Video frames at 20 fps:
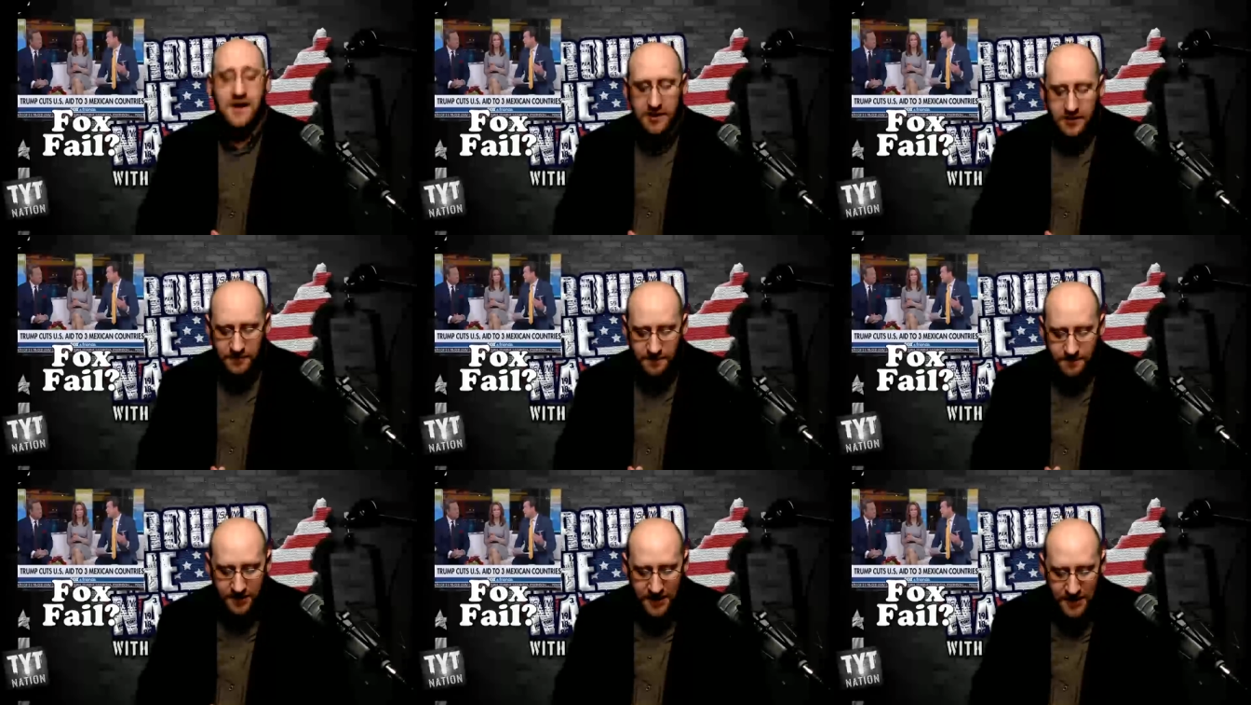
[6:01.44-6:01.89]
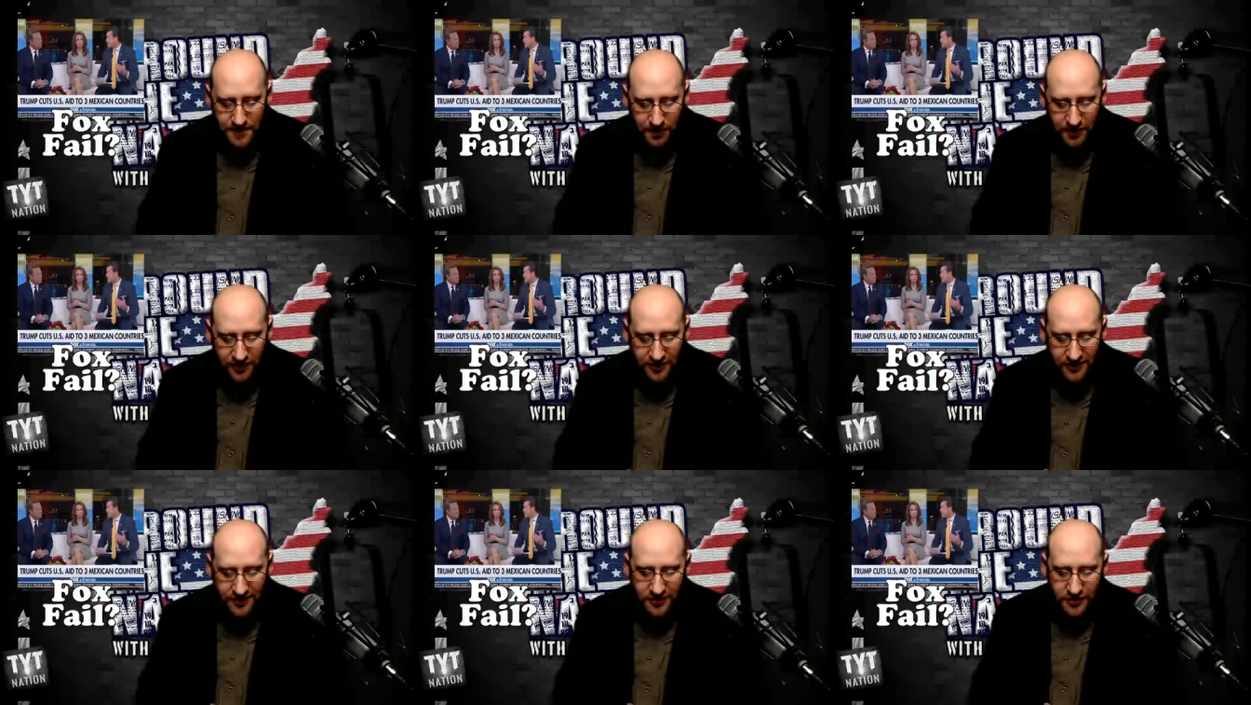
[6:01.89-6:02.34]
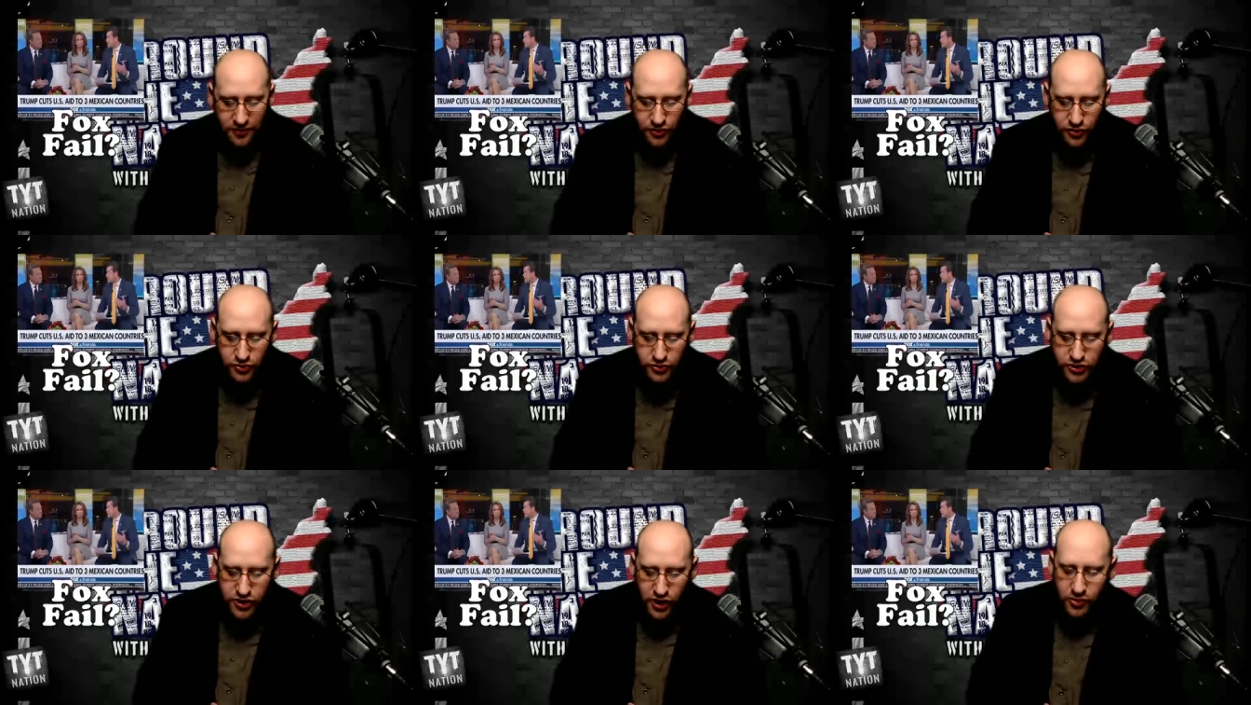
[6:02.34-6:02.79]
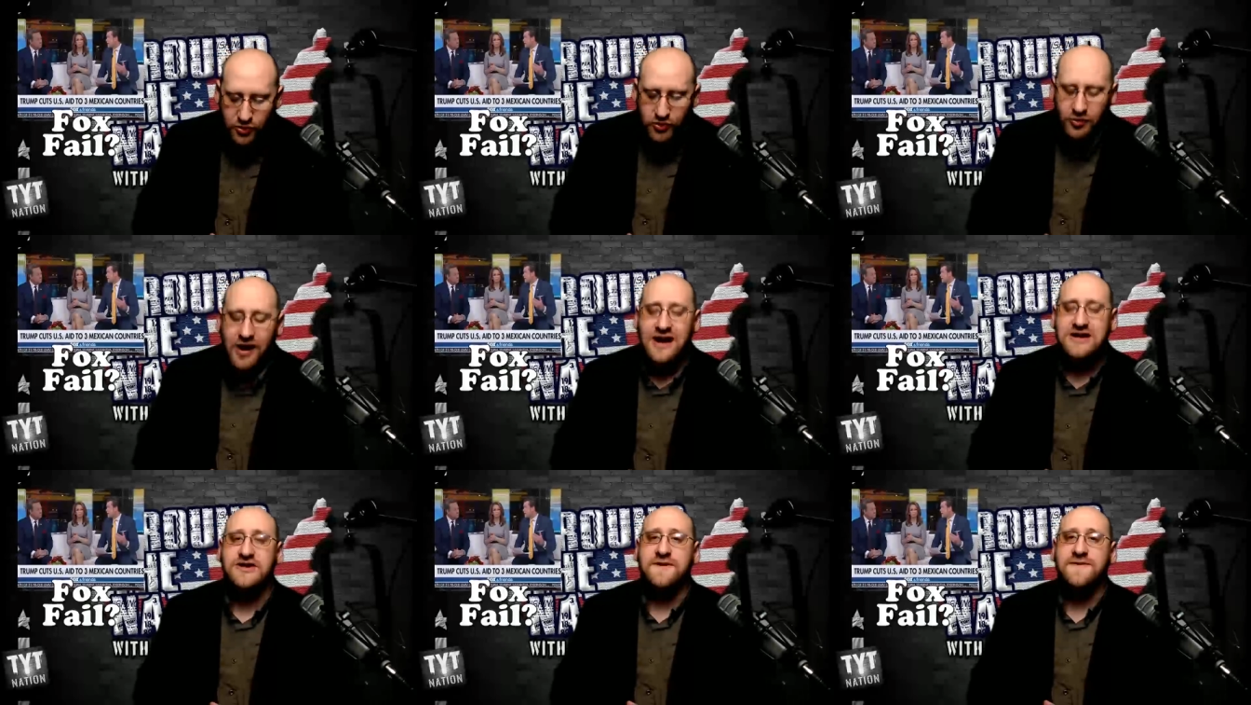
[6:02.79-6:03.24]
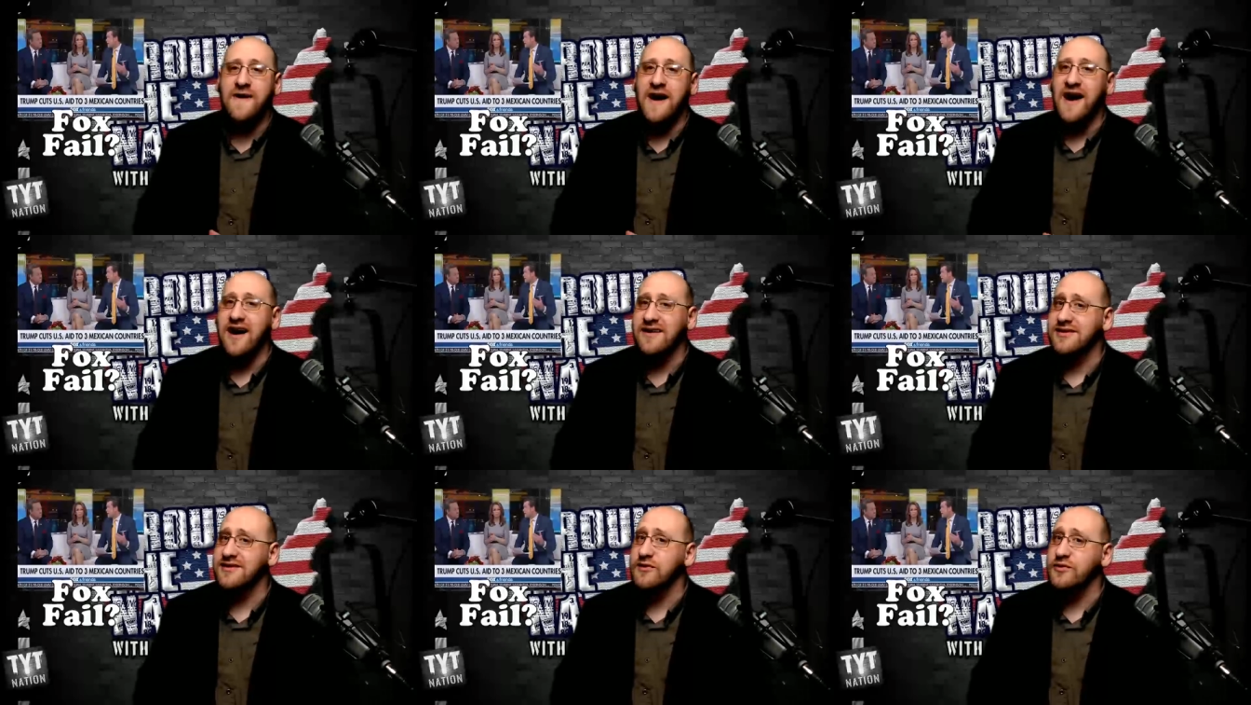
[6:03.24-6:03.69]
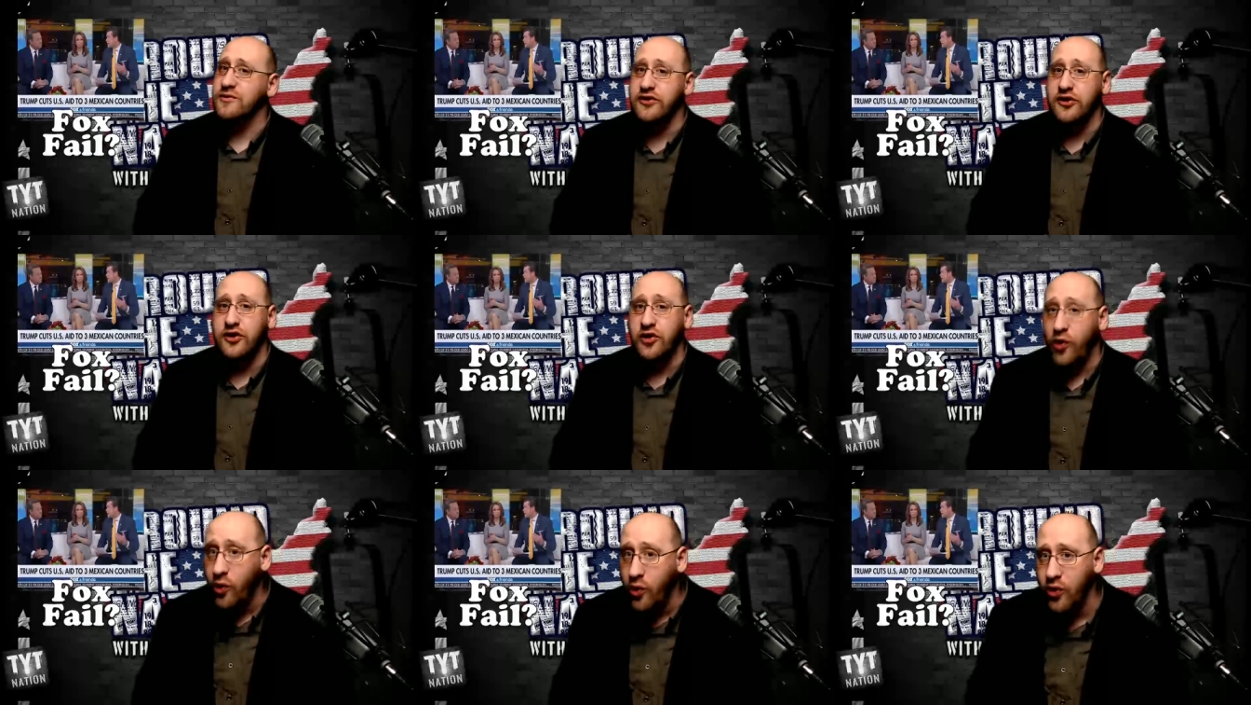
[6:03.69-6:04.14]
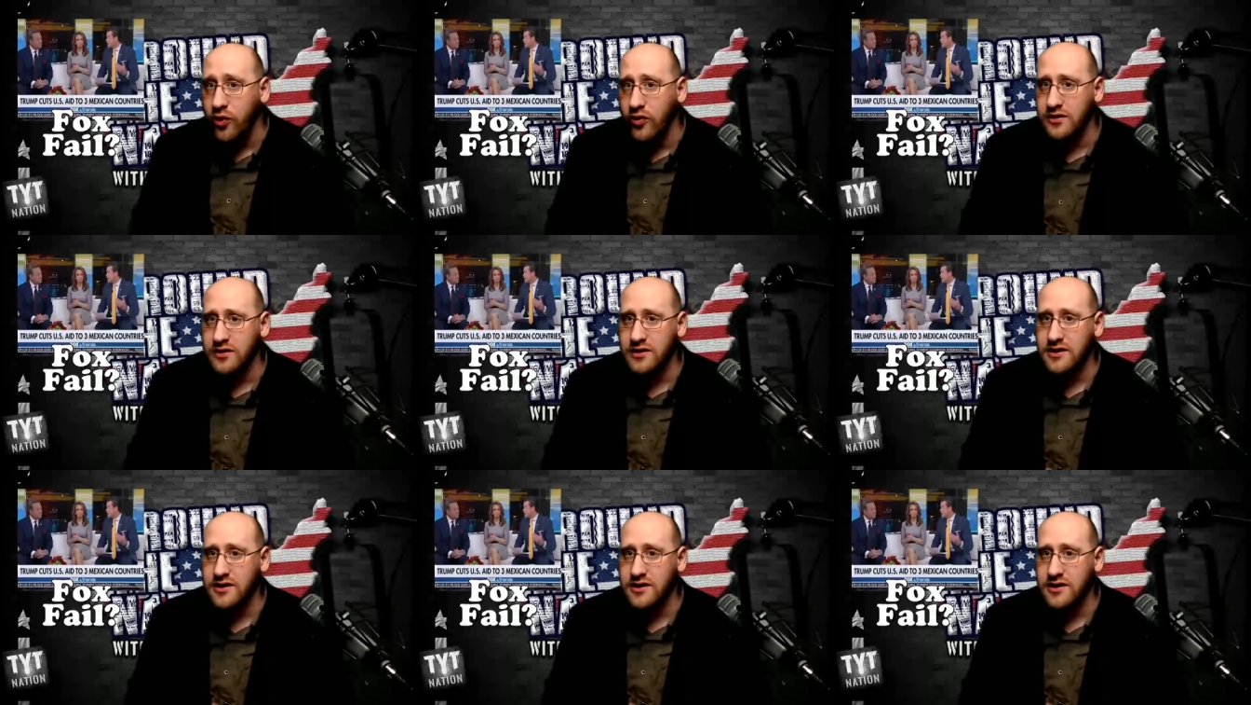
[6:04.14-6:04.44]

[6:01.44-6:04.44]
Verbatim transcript: People who don't watch Fox News at all